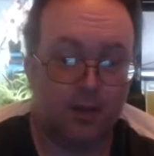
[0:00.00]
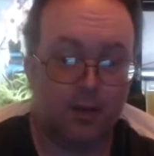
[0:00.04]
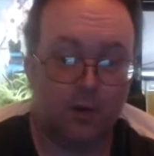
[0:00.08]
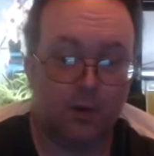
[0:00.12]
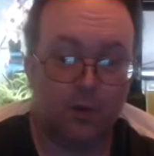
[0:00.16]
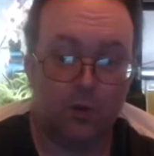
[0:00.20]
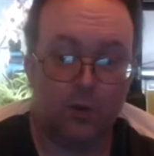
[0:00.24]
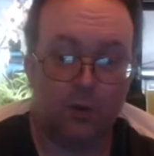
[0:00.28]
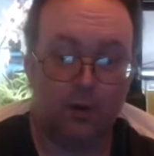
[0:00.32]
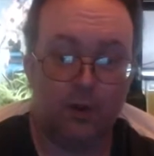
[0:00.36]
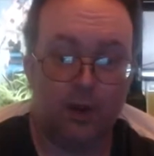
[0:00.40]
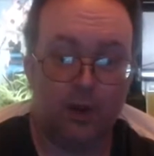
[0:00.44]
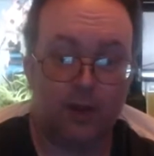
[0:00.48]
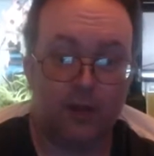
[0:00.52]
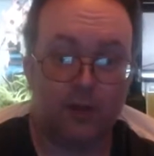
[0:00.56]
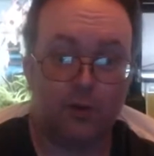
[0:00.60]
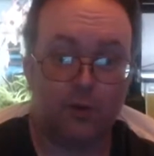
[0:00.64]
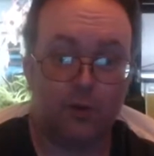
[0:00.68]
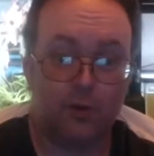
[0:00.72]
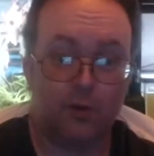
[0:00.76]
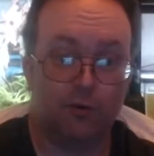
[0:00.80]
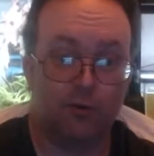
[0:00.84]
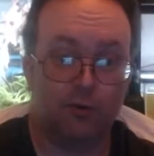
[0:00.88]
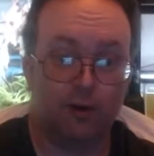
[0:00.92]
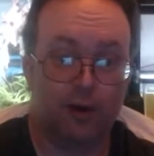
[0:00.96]
we'll get a
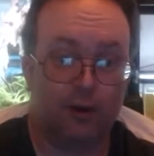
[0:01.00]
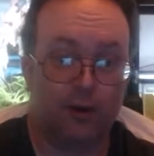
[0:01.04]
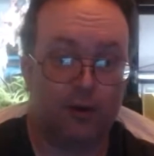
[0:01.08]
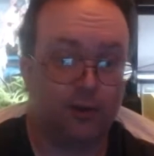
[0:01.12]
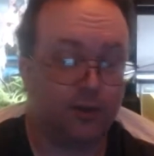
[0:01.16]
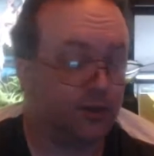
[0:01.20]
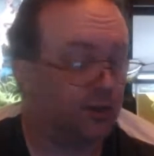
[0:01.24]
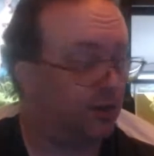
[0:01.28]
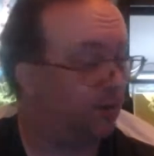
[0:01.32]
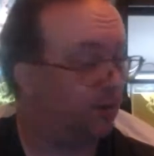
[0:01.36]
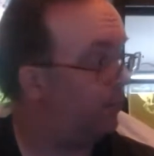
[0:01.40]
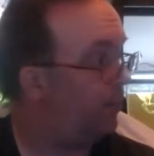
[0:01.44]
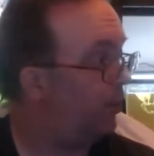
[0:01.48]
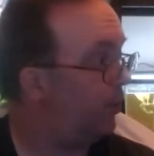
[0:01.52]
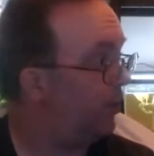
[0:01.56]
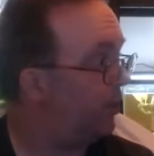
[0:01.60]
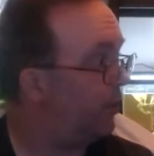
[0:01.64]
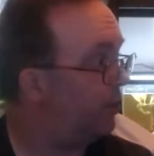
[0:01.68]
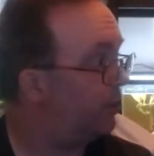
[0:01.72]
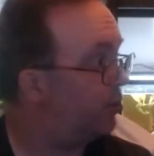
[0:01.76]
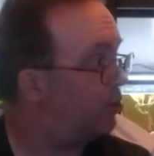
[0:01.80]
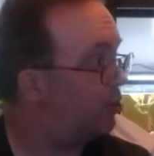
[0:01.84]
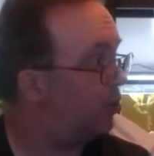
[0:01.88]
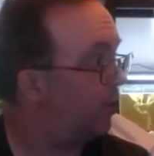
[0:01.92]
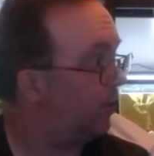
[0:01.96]
saw out at some point
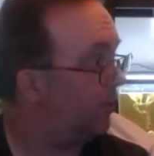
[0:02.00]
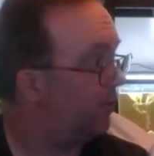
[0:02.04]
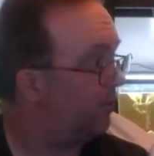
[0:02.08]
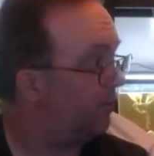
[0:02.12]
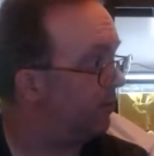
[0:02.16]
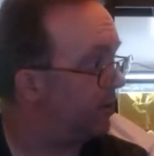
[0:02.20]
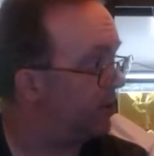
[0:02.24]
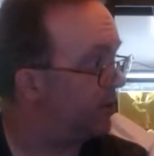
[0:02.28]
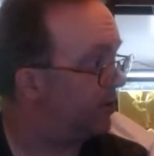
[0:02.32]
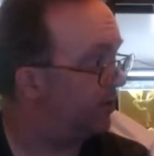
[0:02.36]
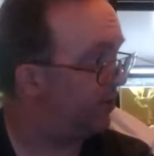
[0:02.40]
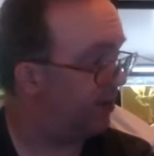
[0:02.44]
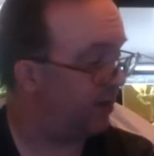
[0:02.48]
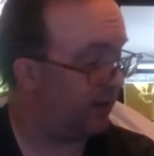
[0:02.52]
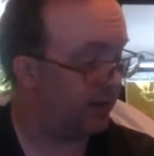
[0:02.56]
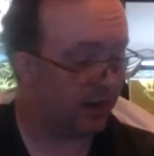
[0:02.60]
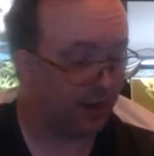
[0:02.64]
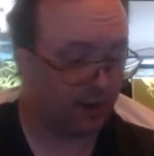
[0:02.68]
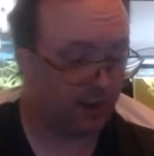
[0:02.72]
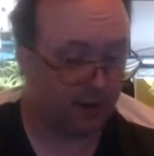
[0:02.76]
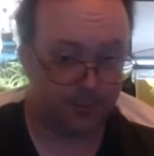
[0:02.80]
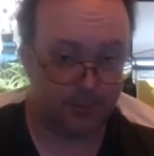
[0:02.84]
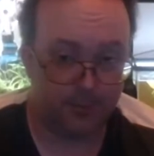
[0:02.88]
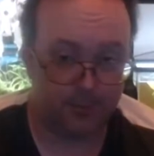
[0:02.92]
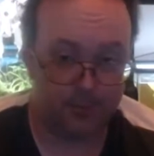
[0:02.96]
and chop the rest of it
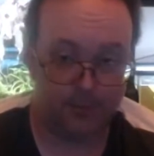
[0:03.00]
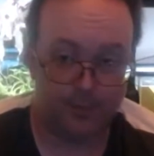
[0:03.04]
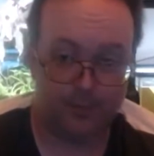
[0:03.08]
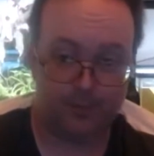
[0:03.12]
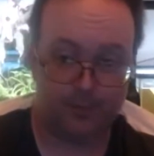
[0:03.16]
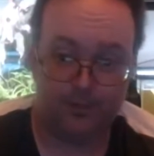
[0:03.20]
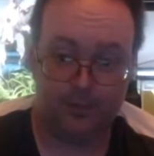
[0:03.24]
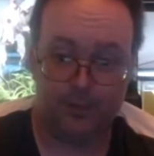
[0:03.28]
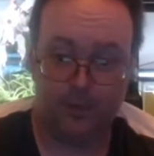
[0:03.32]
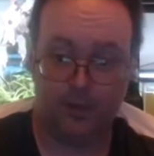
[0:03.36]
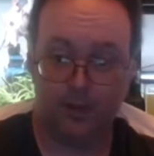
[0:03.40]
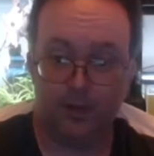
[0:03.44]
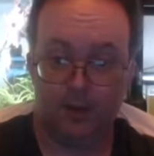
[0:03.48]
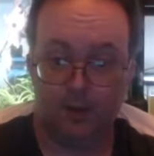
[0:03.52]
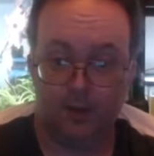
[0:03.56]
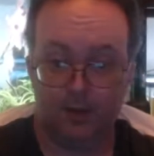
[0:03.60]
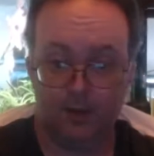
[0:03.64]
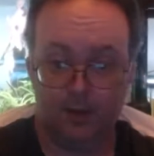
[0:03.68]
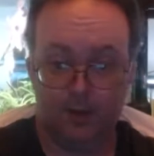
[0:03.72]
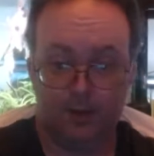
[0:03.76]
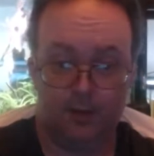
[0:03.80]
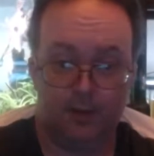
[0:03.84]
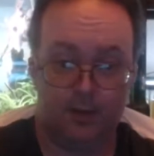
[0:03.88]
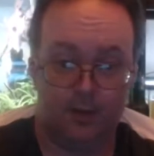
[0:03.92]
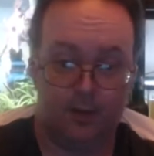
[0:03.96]
down,
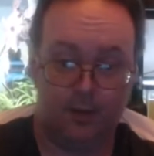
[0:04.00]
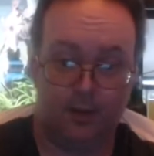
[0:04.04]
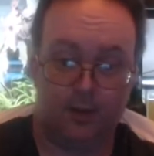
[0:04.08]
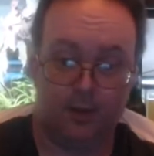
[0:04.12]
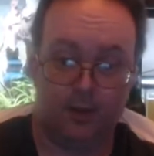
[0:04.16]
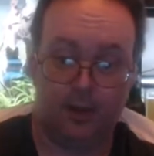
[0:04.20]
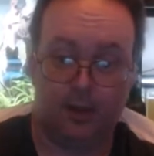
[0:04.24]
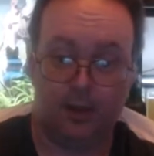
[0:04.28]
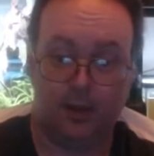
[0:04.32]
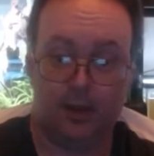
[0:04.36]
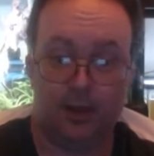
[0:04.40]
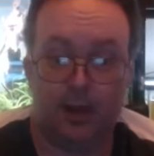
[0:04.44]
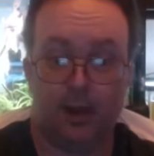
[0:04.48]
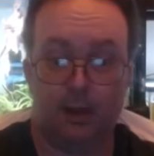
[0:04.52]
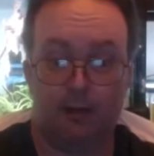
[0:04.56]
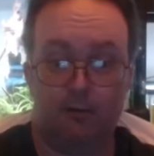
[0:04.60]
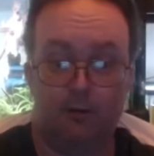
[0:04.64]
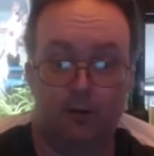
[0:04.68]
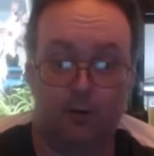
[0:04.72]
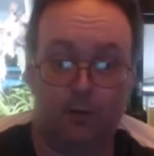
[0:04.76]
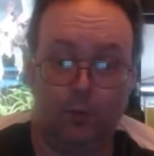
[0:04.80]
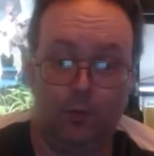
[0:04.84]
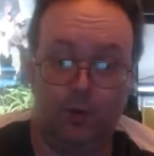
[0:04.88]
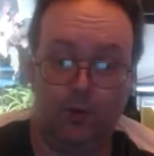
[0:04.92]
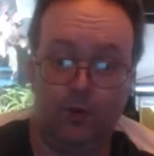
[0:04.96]
and carry
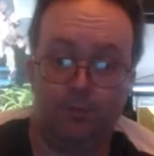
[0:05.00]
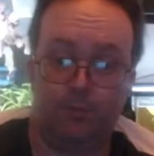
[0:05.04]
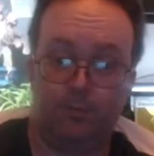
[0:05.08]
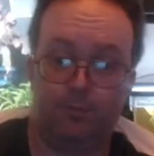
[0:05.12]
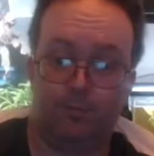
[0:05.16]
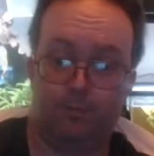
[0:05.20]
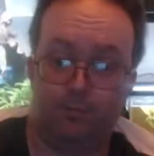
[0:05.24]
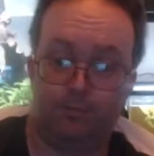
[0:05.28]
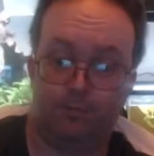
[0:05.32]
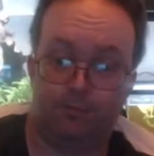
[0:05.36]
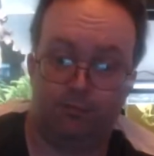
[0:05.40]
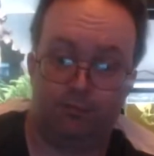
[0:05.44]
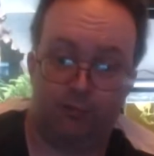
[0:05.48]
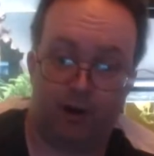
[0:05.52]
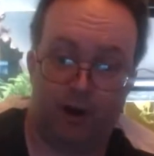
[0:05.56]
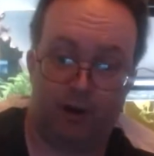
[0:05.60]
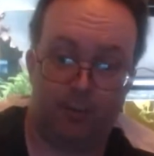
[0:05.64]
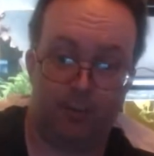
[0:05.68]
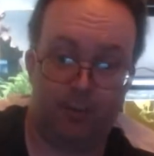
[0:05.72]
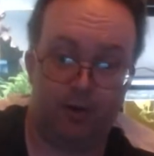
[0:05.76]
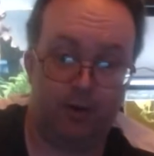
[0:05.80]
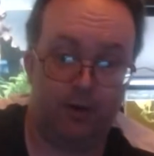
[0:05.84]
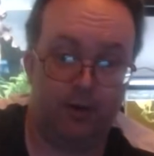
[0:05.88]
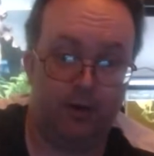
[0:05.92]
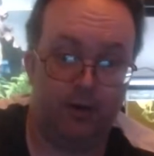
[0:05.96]
on with
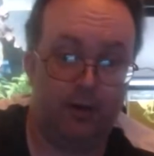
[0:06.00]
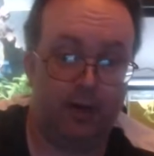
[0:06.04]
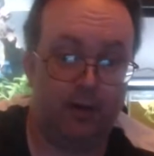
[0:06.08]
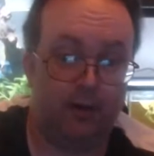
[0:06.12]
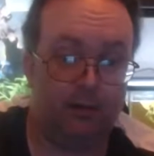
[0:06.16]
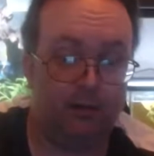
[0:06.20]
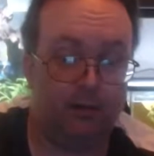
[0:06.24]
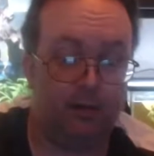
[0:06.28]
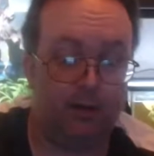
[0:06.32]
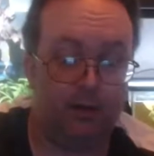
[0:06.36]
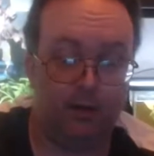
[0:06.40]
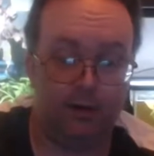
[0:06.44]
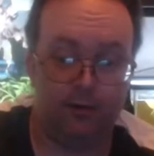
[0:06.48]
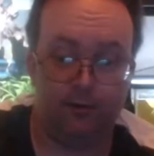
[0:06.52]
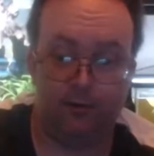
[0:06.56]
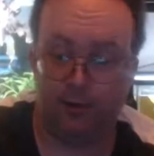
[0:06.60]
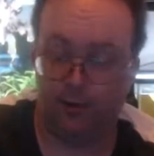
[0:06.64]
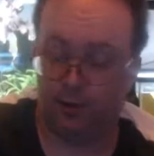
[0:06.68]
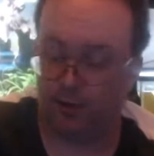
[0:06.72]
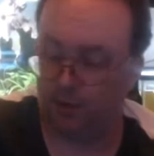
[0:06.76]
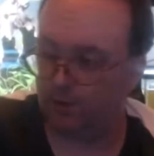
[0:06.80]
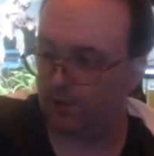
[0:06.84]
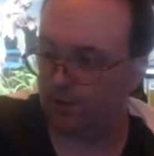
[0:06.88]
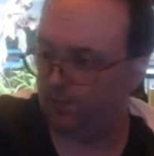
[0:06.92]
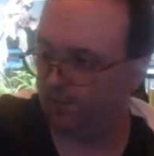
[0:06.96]
bramble and nettle
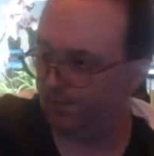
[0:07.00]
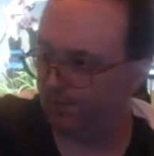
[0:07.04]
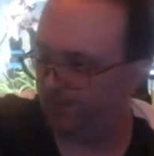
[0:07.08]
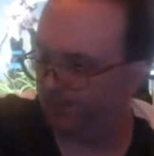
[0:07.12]
clearance,